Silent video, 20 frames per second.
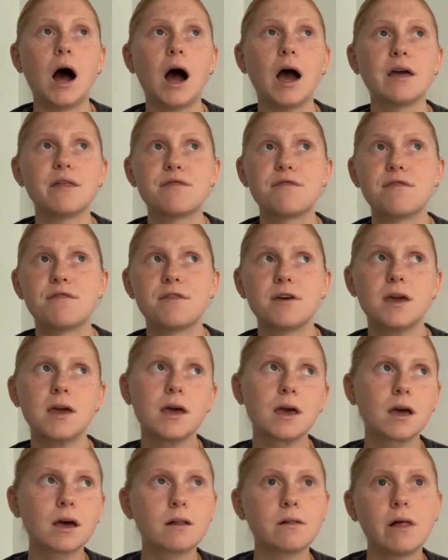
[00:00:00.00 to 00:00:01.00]
I
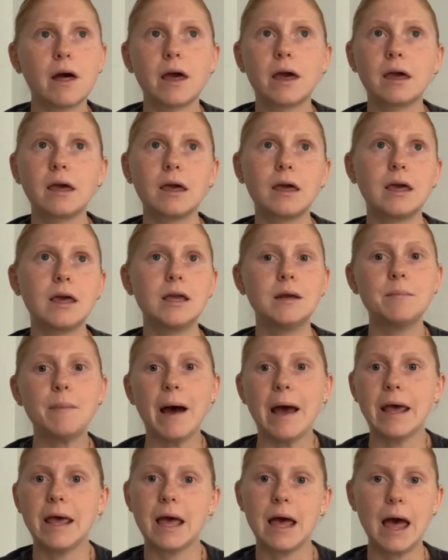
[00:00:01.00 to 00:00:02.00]
think like in
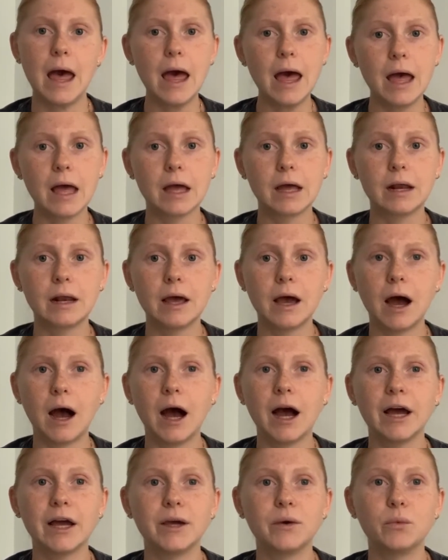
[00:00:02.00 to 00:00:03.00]
my head
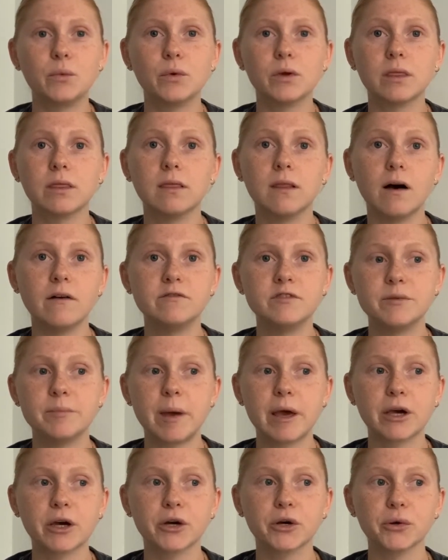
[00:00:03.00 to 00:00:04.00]
I would love to
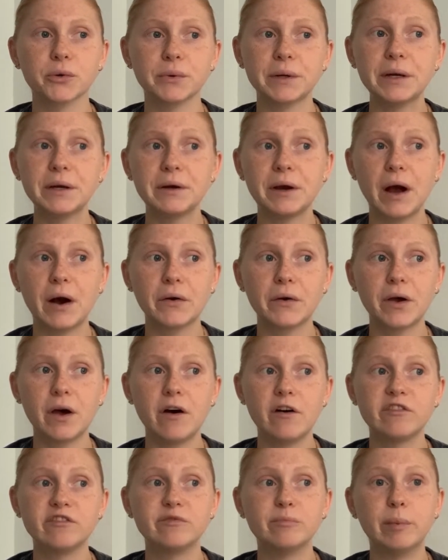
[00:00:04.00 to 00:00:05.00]
make a career out
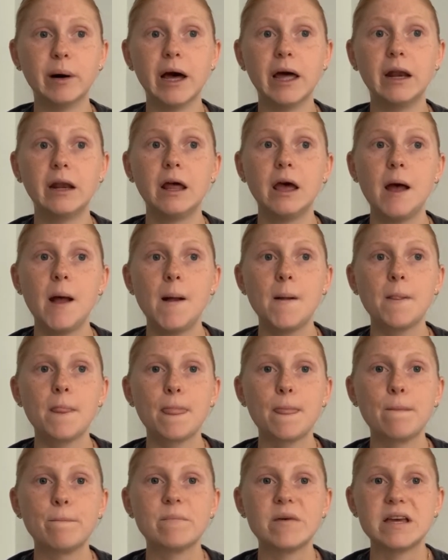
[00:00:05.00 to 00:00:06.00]
of, but
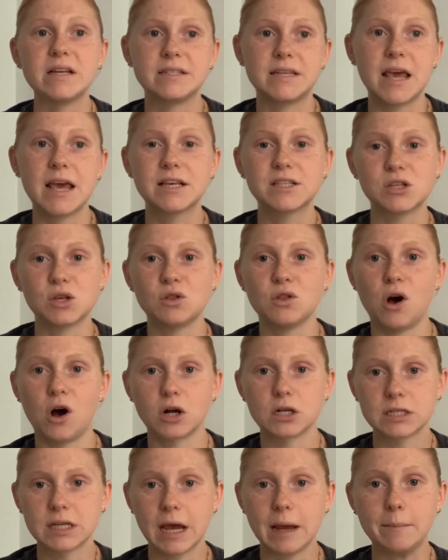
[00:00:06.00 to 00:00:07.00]
it takes a
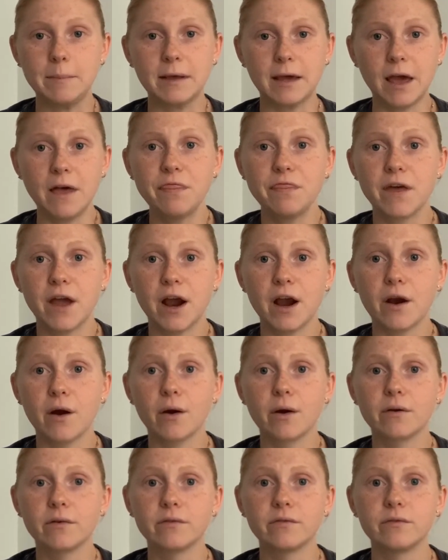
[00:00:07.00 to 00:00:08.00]
long time to get
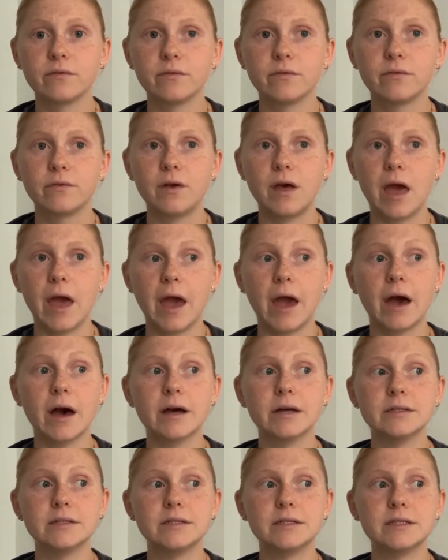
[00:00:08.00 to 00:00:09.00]
there.
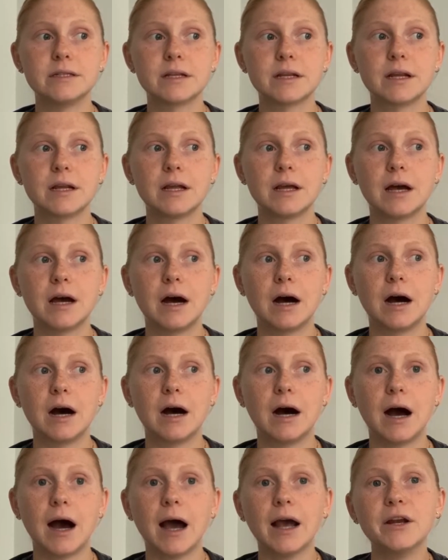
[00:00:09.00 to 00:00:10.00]
And
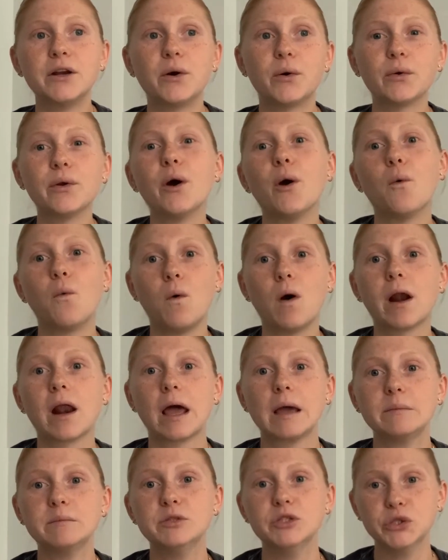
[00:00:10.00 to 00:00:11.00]
I don't know what
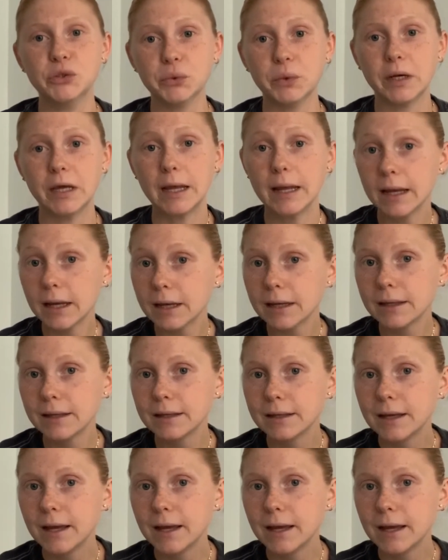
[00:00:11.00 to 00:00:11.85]
I'm doing.